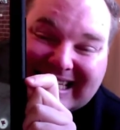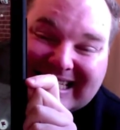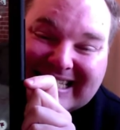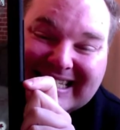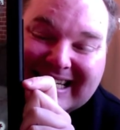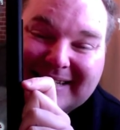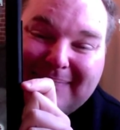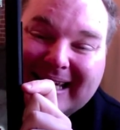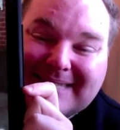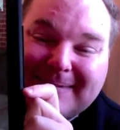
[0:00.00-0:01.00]
It's just, it
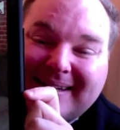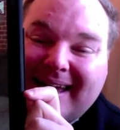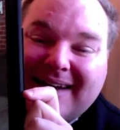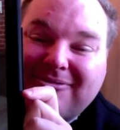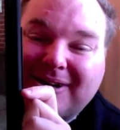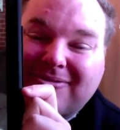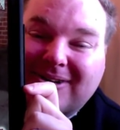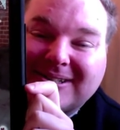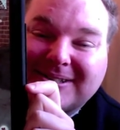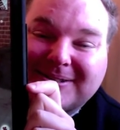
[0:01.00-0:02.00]
makes me laugh
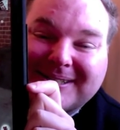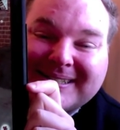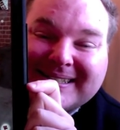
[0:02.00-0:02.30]
whenever I do it.